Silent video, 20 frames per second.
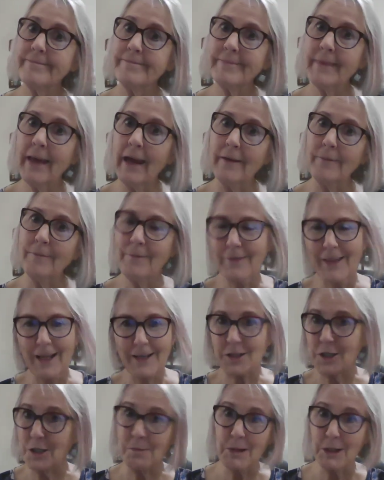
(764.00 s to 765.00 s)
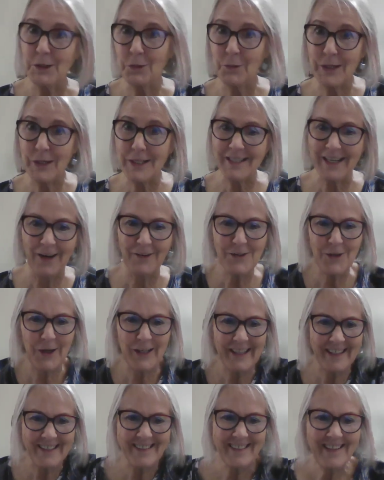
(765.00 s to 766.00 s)
Okay, that's going to be Larice now
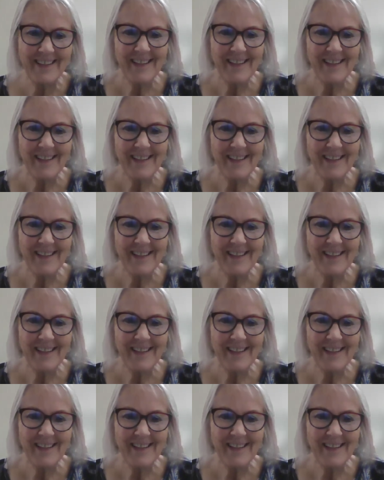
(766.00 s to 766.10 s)
talking.